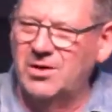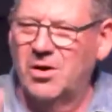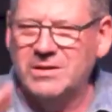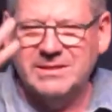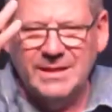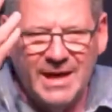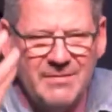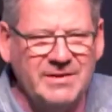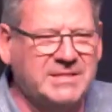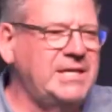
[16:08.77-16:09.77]
Can't
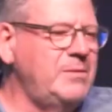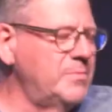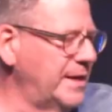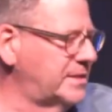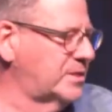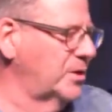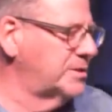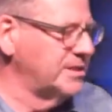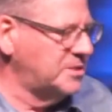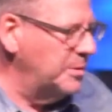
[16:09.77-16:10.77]
have a team that's
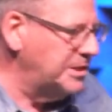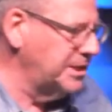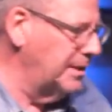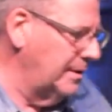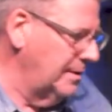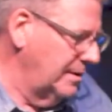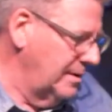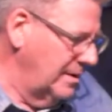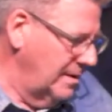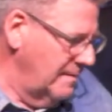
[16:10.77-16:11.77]
got suspicion.
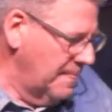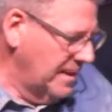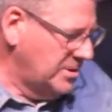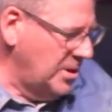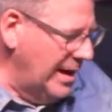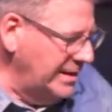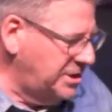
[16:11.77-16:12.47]
So I